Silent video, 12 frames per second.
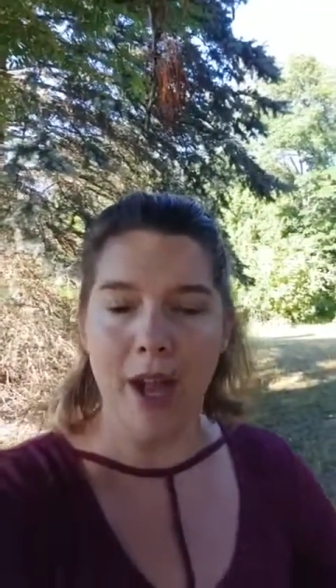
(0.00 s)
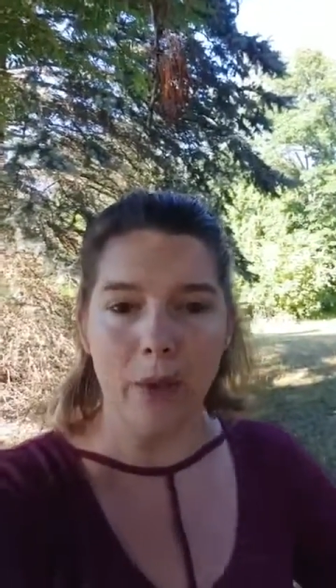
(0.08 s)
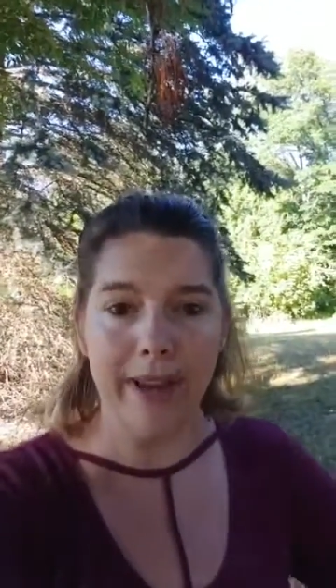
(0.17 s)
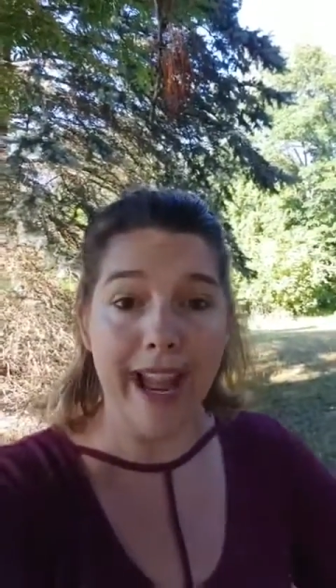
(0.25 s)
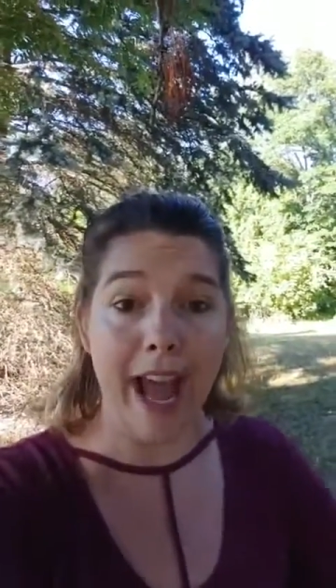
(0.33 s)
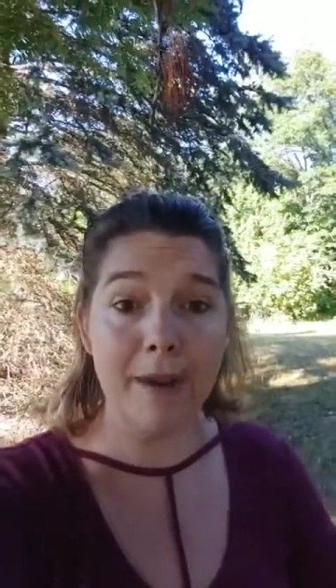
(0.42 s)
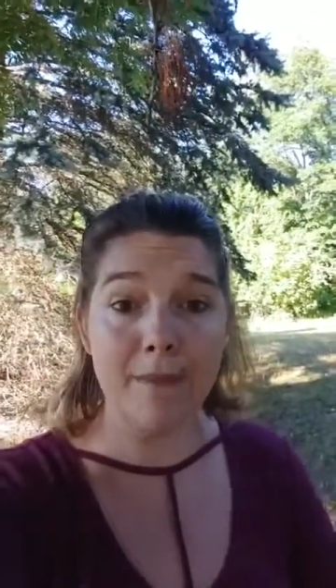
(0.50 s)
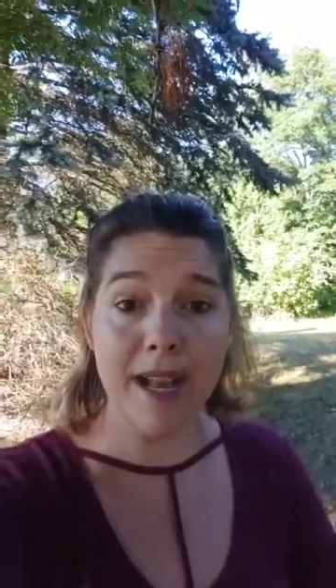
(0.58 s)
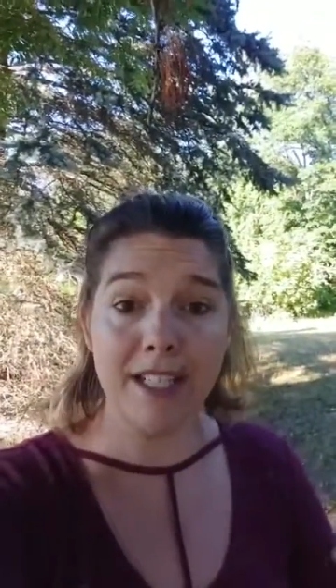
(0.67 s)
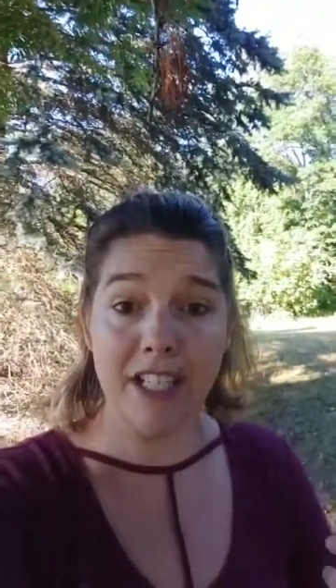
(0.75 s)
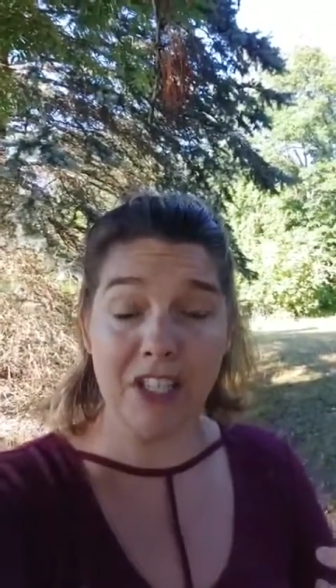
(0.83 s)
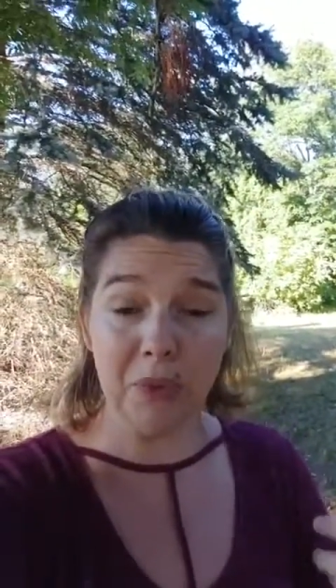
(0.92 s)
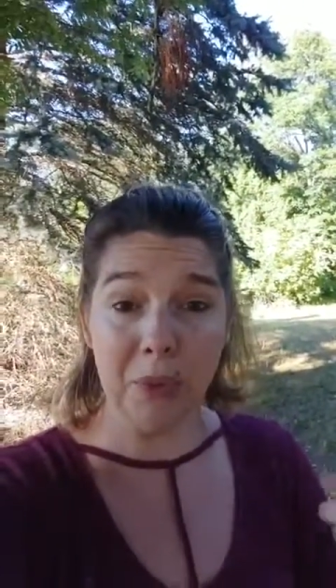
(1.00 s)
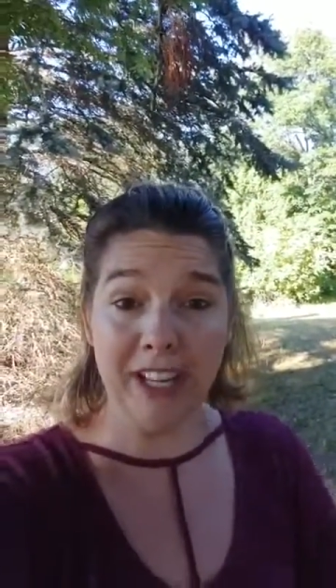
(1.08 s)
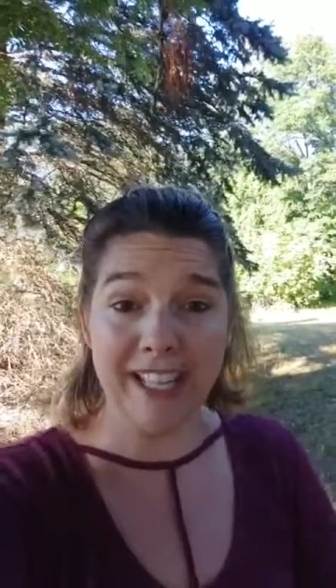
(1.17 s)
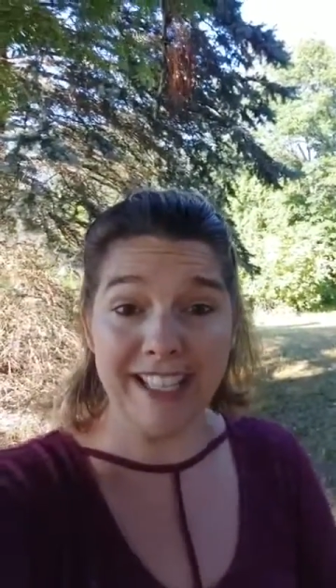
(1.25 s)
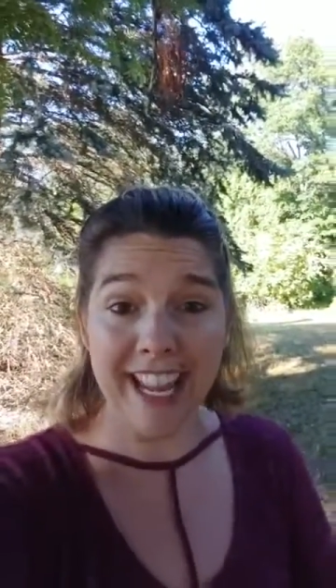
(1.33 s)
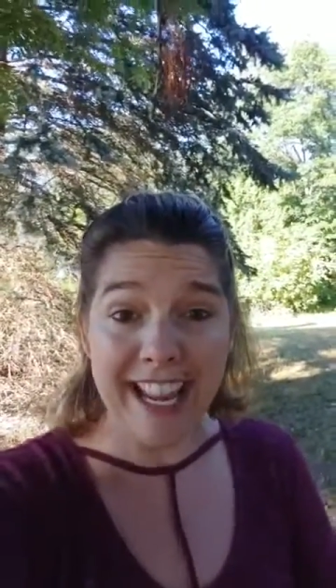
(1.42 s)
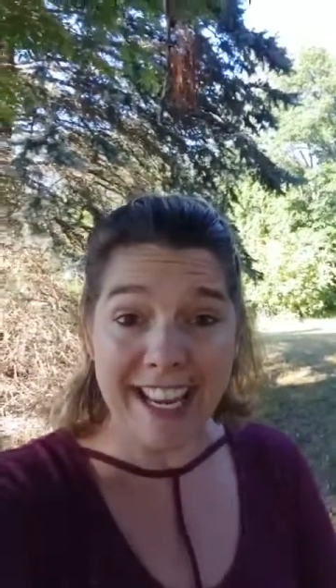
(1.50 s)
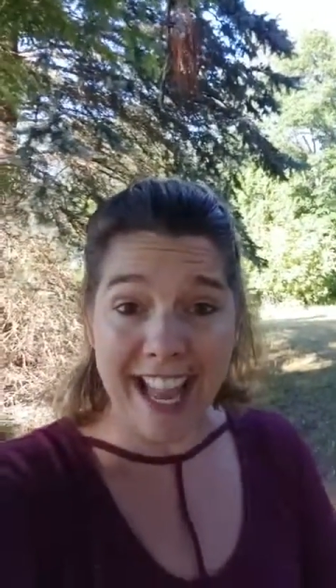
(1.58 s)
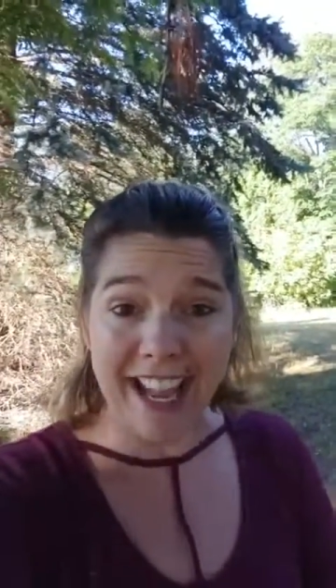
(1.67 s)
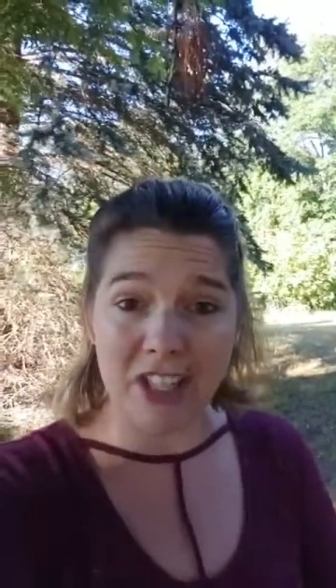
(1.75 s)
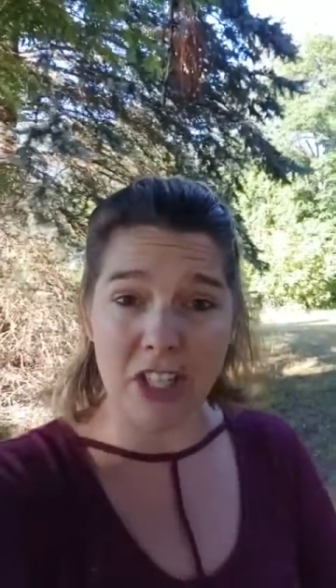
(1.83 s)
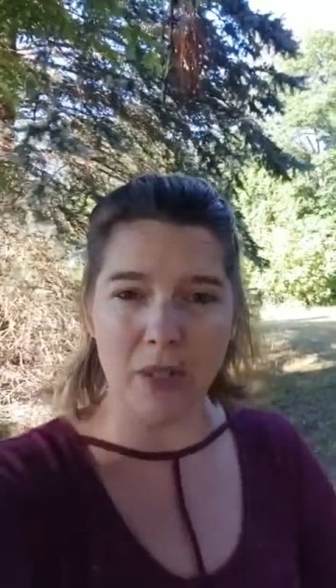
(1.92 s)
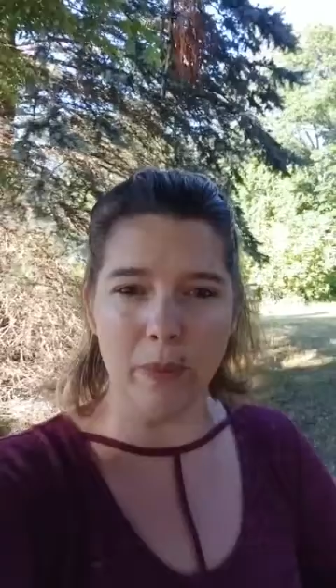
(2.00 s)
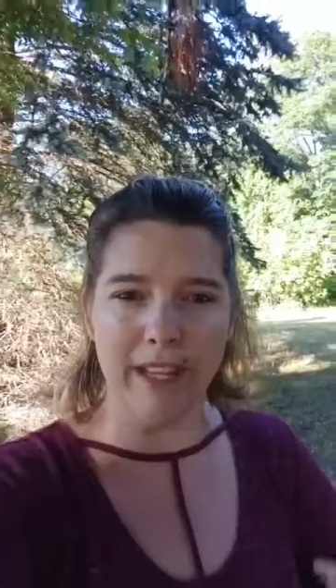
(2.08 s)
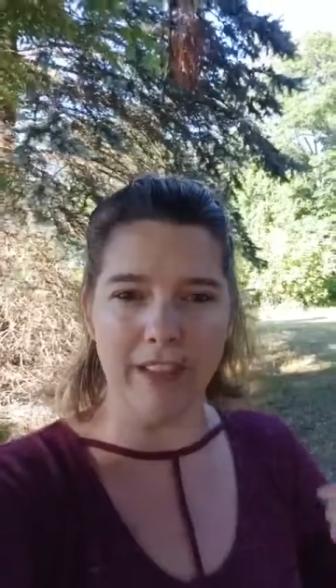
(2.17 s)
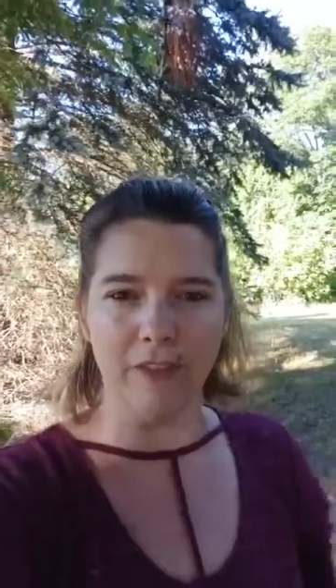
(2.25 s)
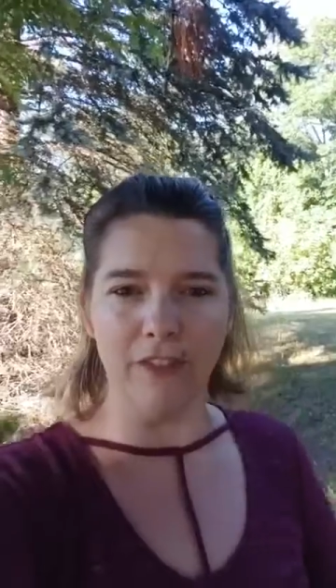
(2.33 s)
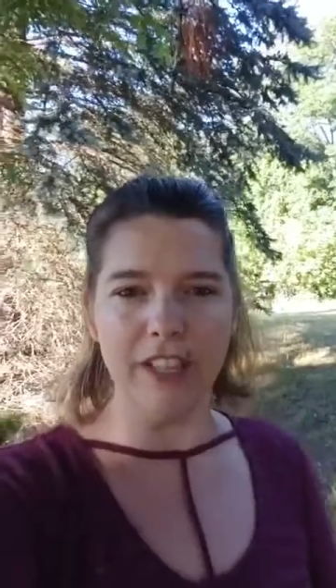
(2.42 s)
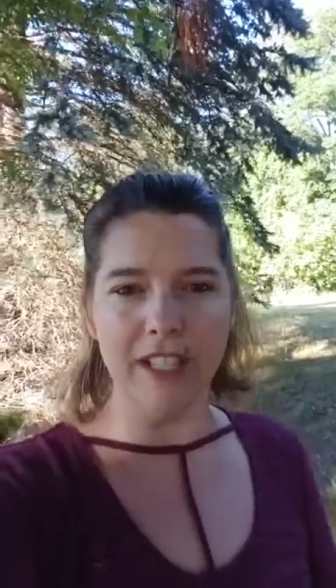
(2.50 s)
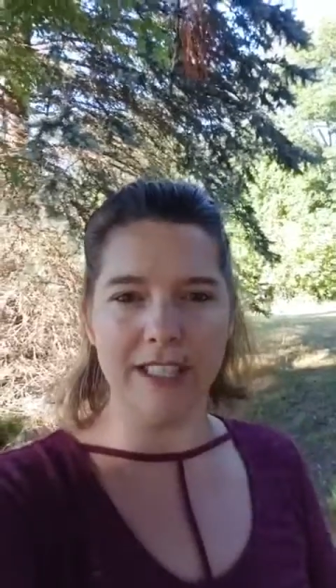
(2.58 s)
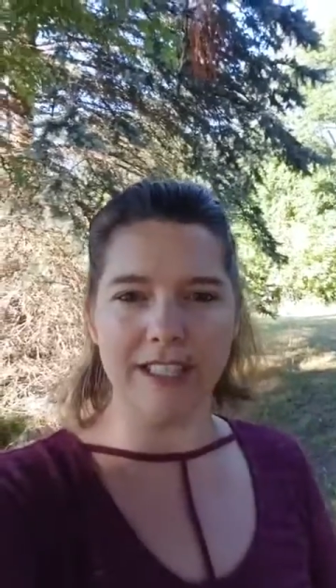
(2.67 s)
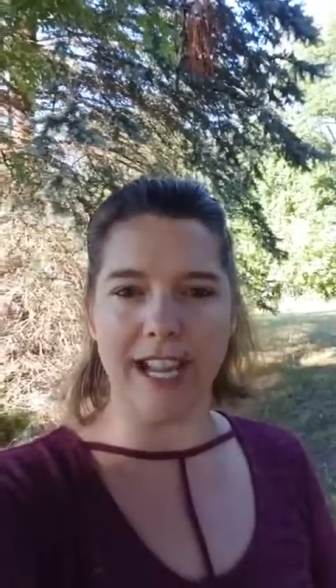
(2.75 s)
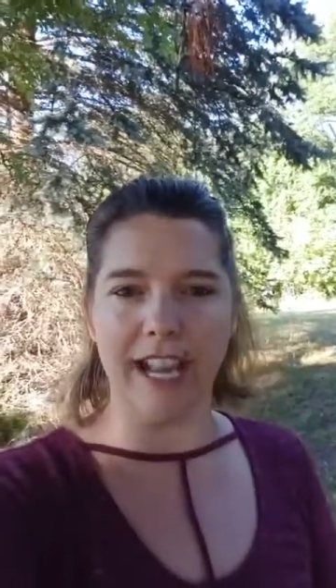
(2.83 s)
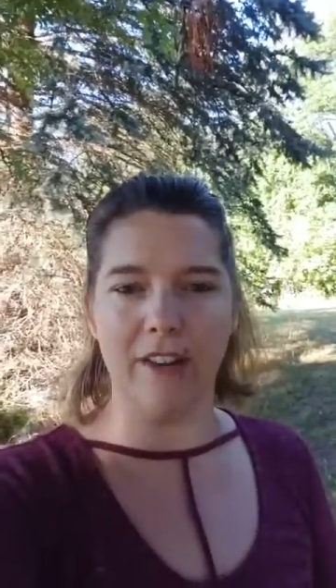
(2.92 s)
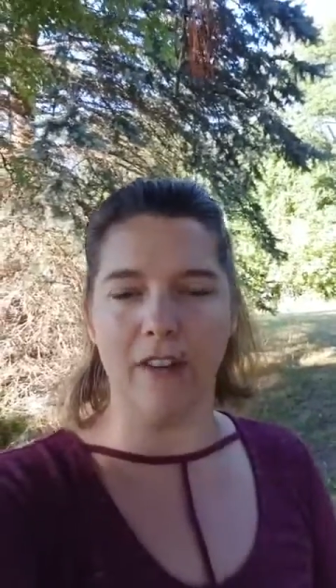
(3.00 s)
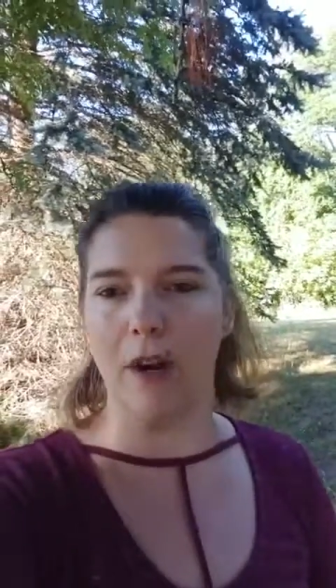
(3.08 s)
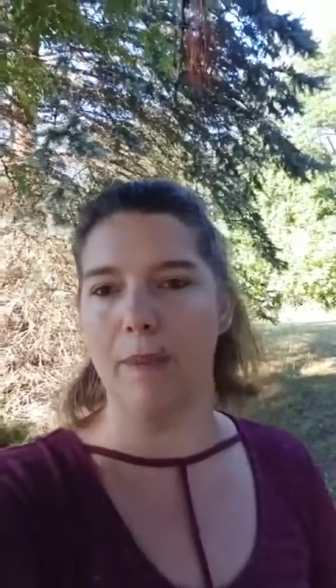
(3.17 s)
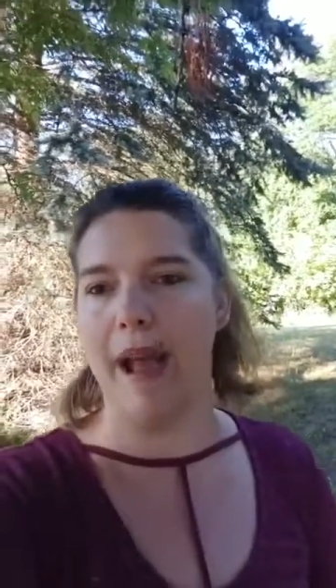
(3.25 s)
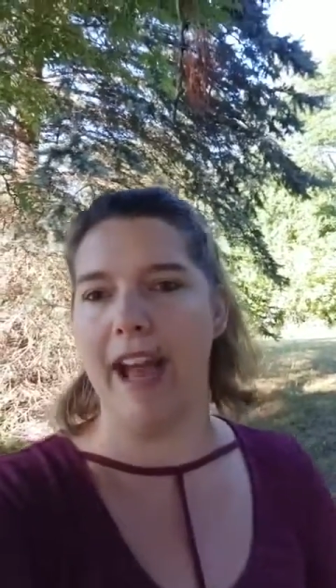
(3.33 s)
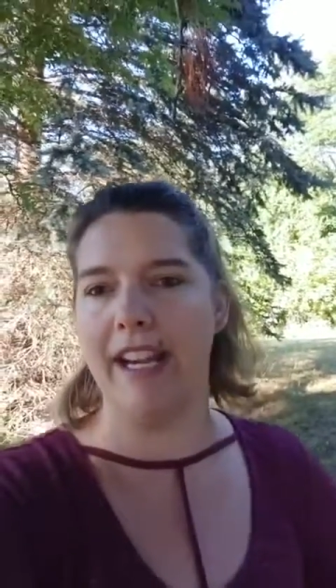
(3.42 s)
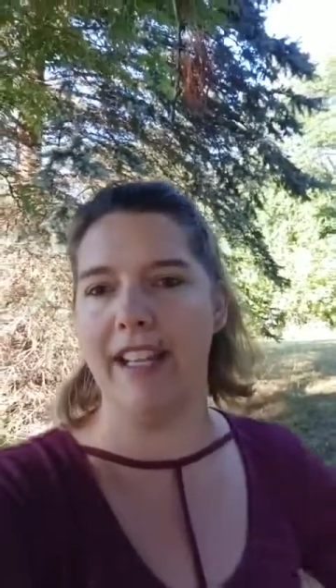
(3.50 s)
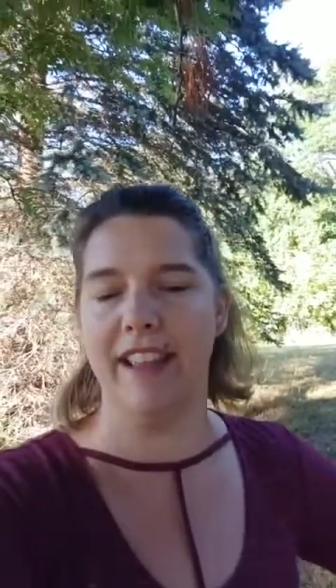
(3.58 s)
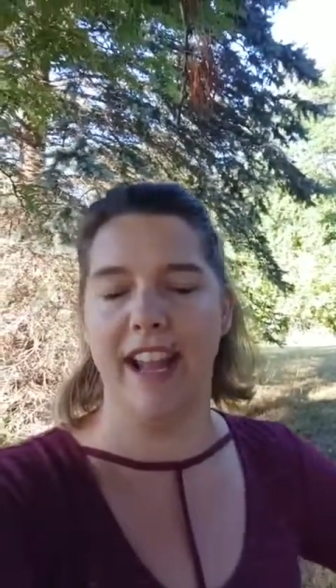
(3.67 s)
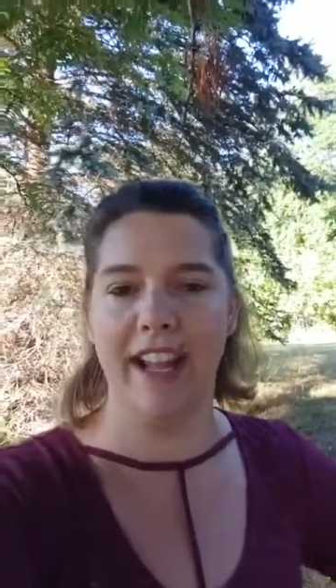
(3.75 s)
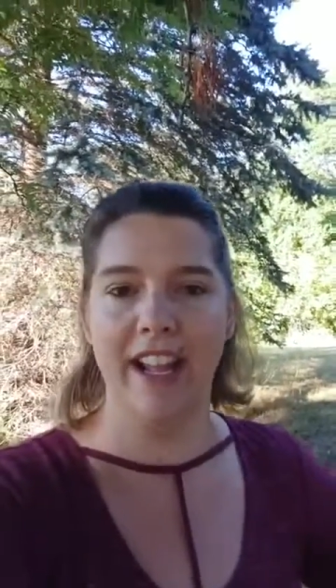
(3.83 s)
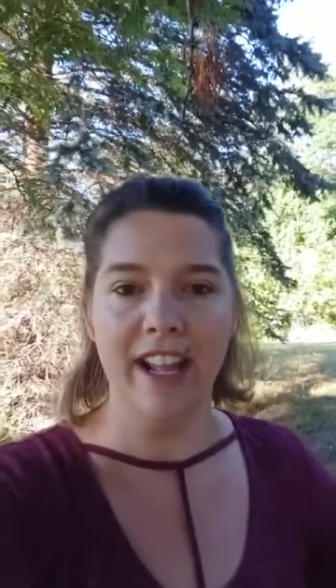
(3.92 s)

we got a message and we're going to take action and we can feel inside of our body that